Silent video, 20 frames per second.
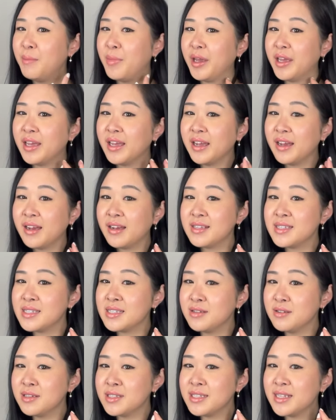but you can
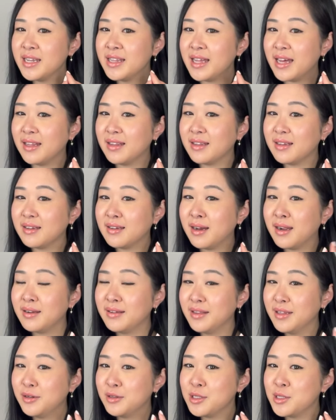still see that kind
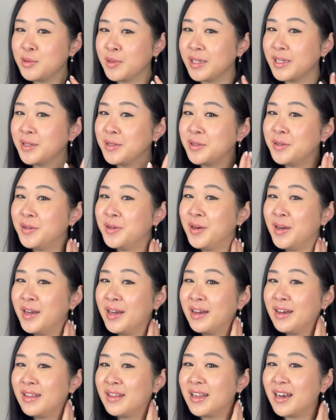of little twinkle
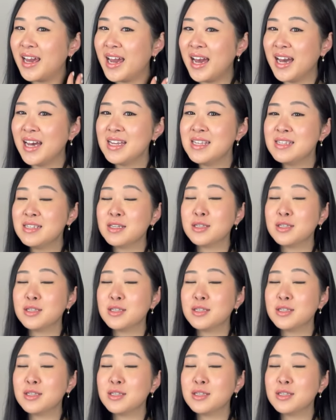that it has.